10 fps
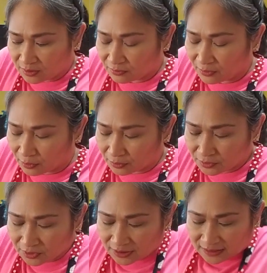Fold
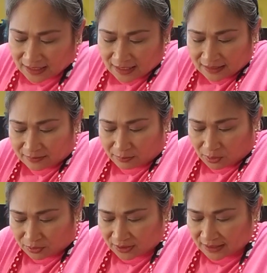to the side,
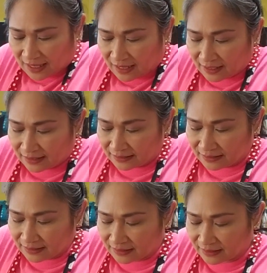both sides,
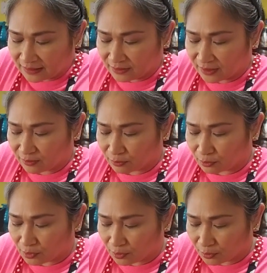and then
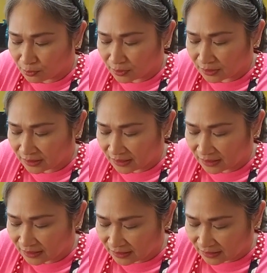roll it
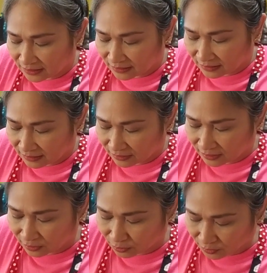again until
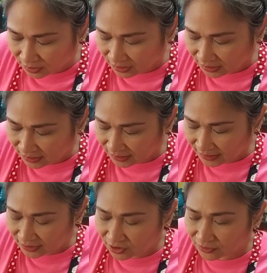you see the
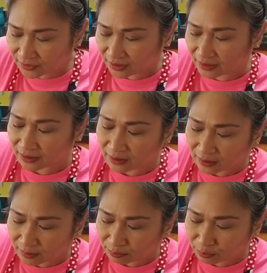edge over there.
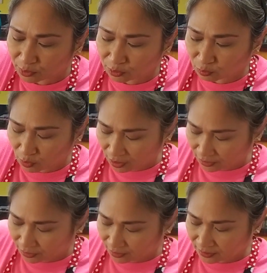Put
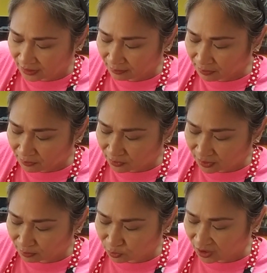water. Some people they
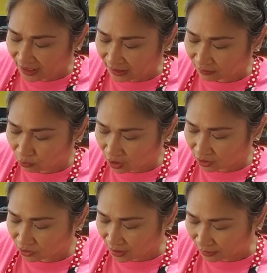put egg
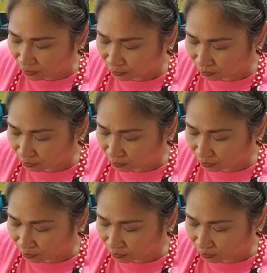wash. I don't.